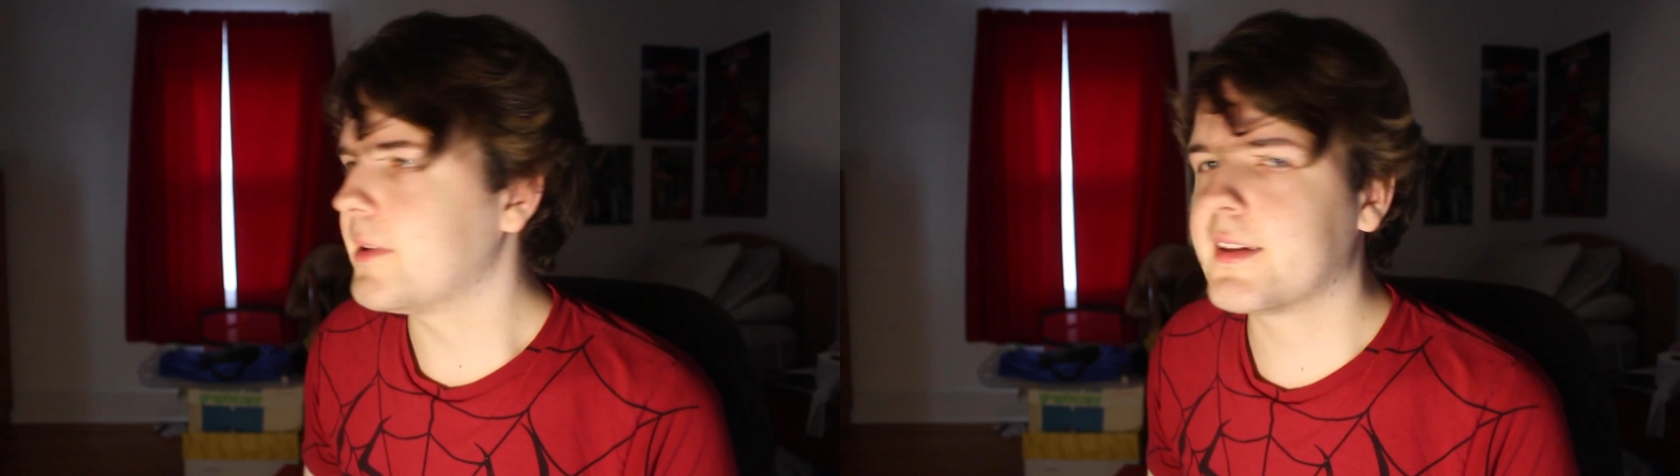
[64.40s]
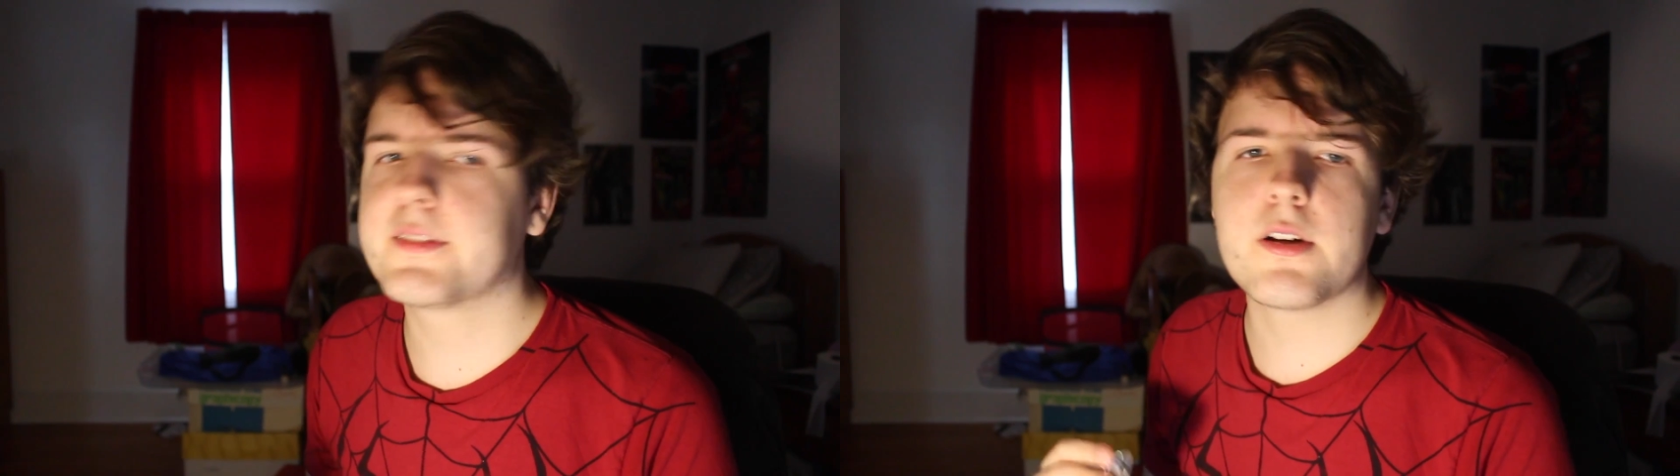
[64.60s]

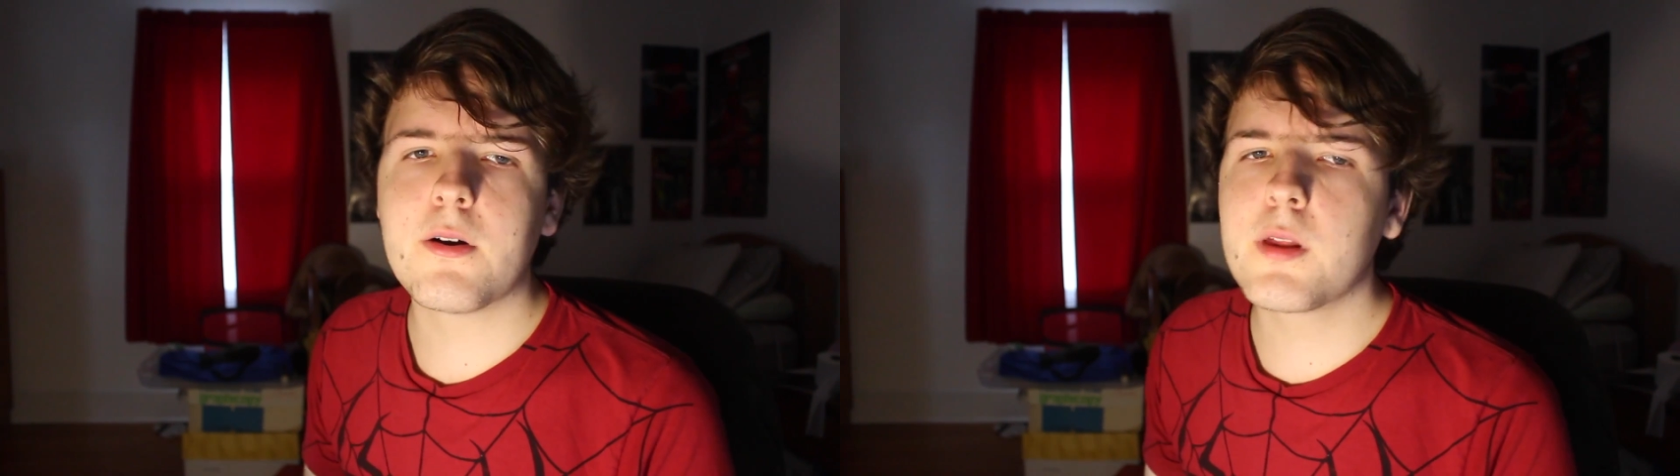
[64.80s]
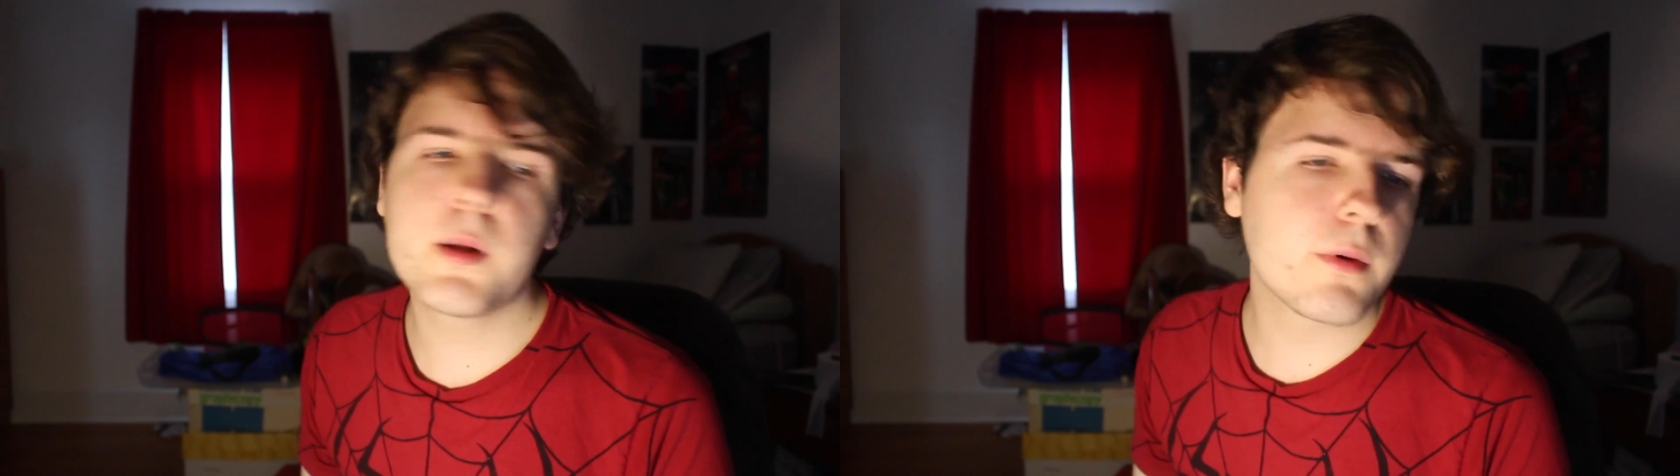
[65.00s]
because the
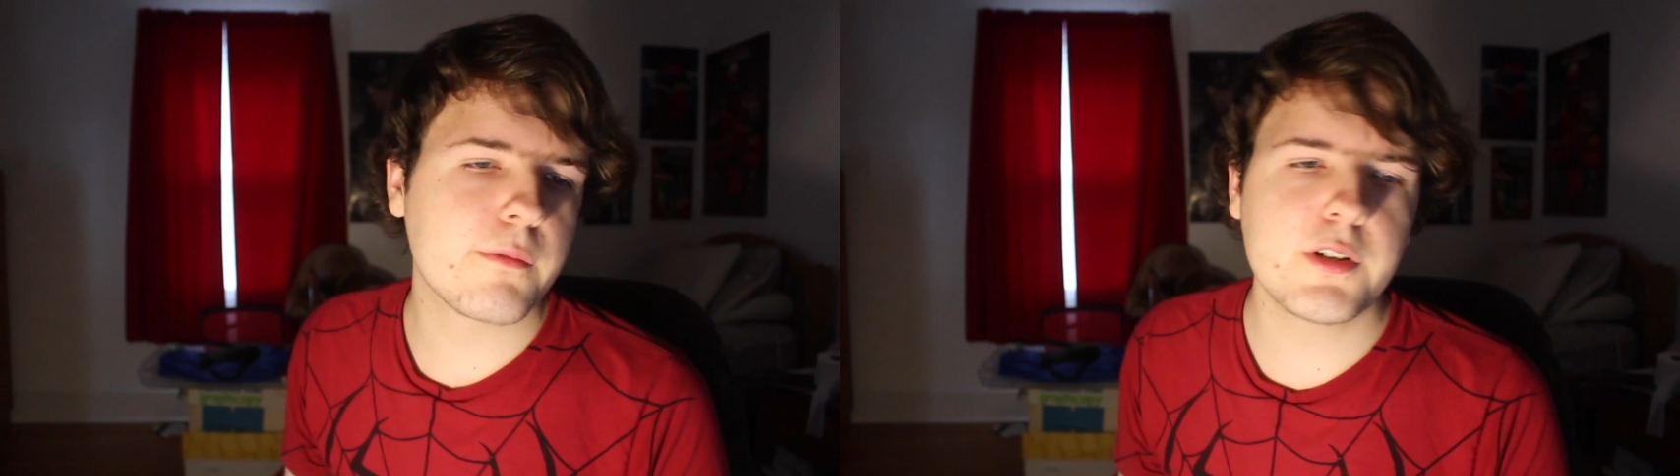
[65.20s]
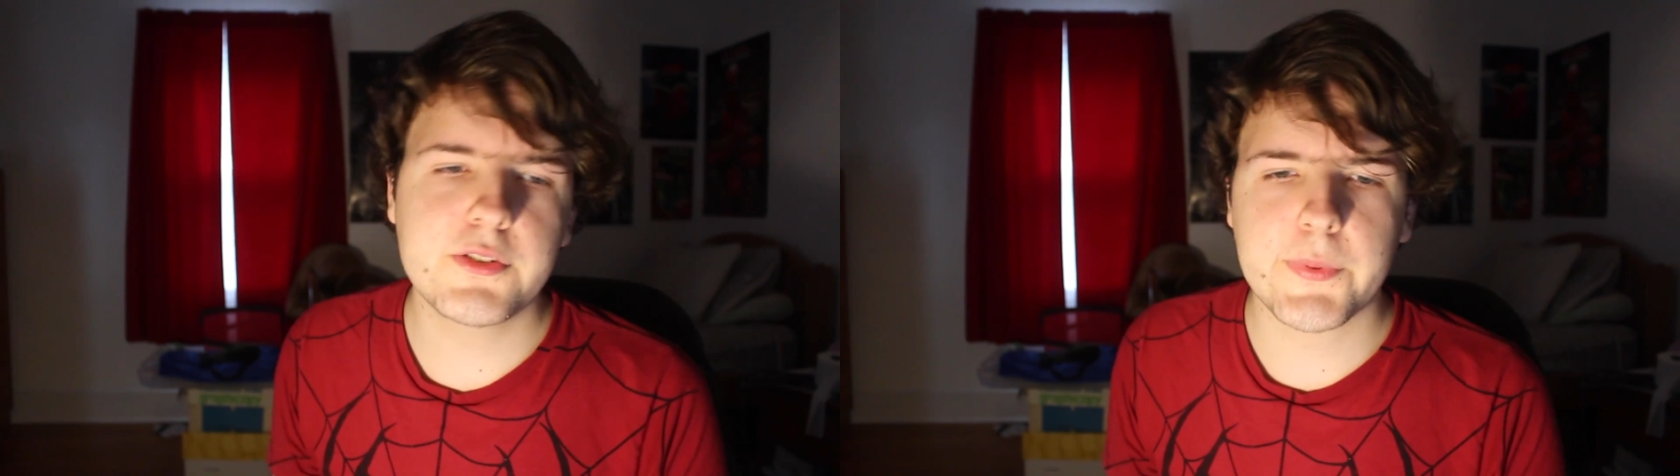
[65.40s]
early
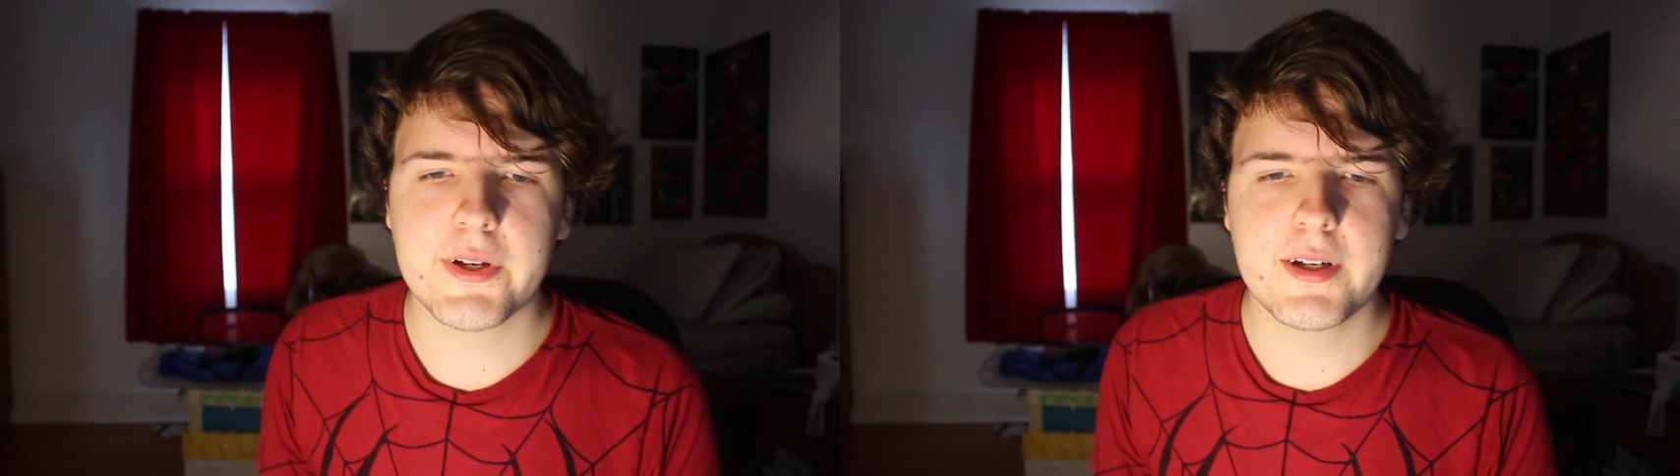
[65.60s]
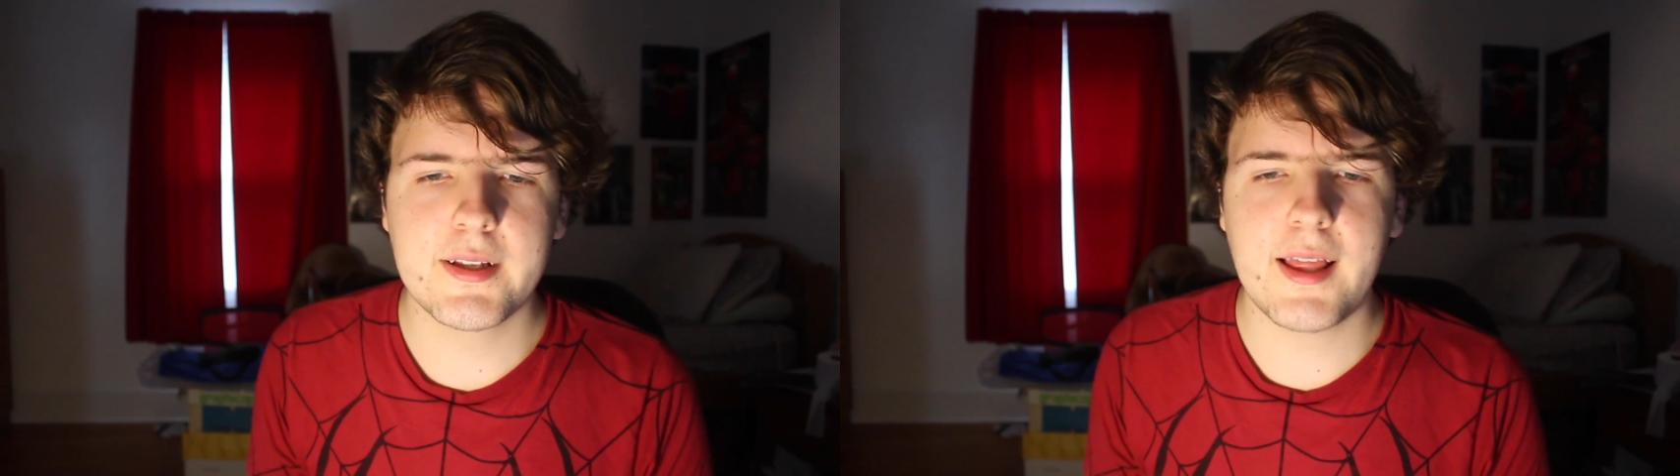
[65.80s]
reviews were
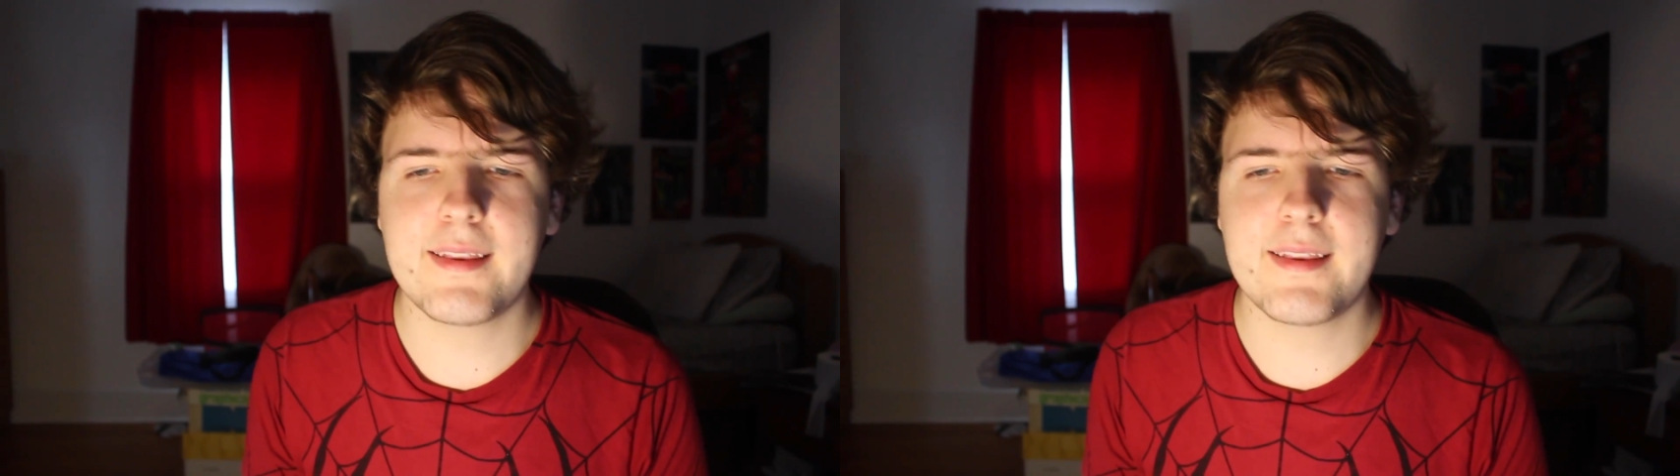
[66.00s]
good,